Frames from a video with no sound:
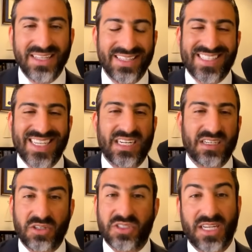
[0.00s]
they send out
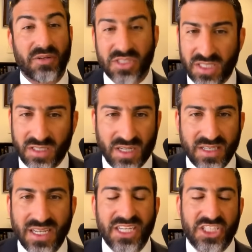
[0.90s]
a note saying we're still
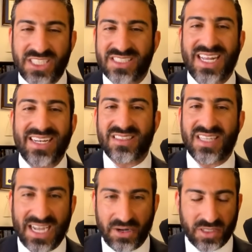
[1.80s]
hung, she is not
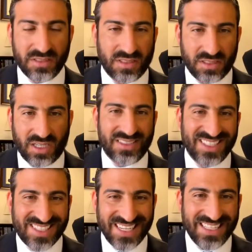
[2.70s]
allowed under the law
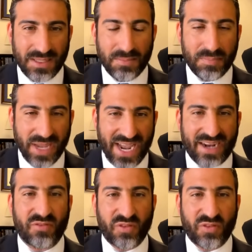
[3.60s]
to send them back